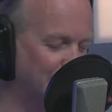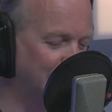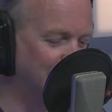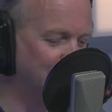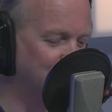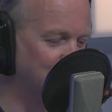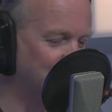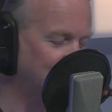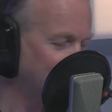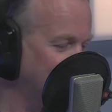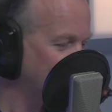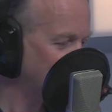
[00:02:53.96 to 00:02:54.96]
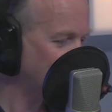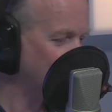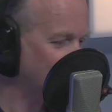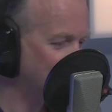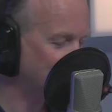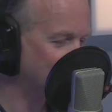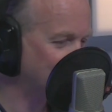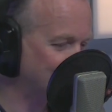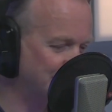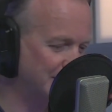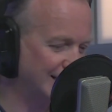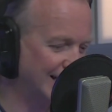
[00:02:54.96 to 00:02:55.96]
go through your Culture
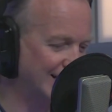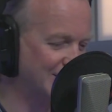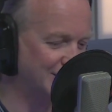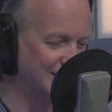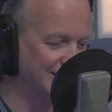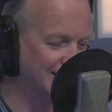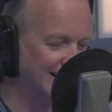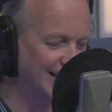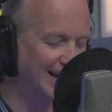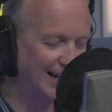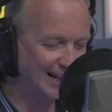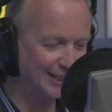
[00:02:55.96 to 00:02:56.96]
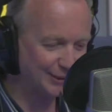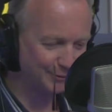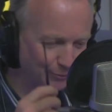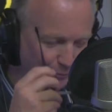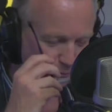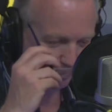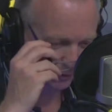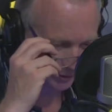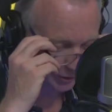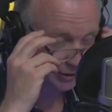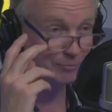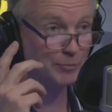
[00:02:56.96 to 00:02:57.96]
Club selections. And
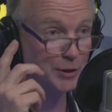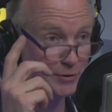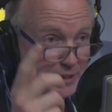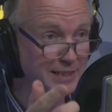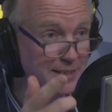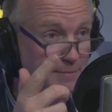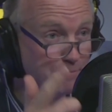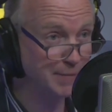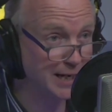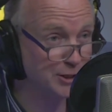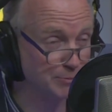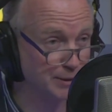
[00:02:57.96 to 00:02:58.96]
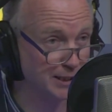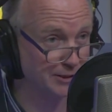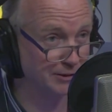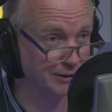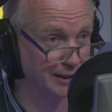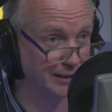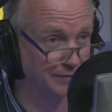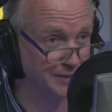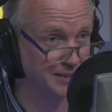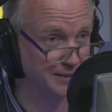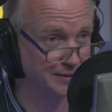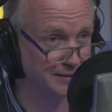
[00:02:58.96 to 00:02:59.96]
music is a major part of your life, isn't it?